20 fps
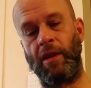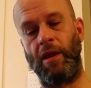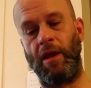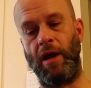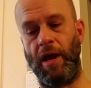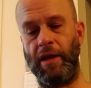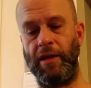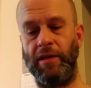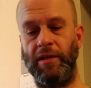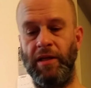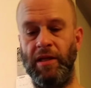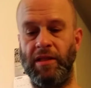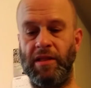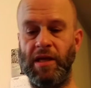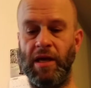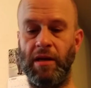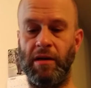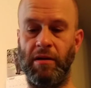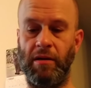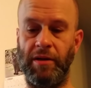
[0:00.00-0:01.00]
I can eat
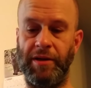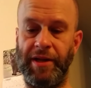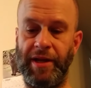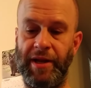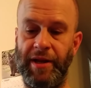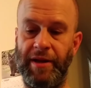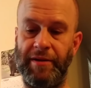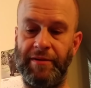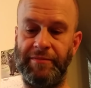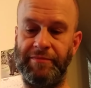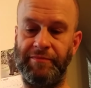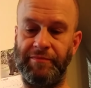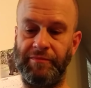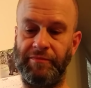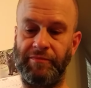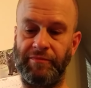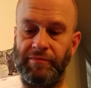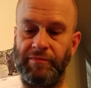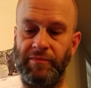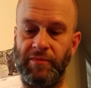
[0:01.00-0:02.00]
that all day.
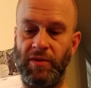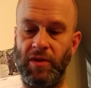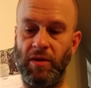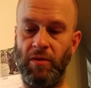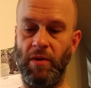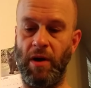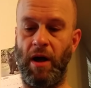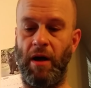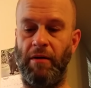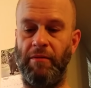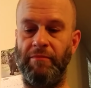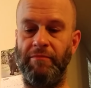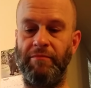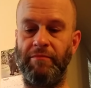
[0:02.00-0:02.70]
Well,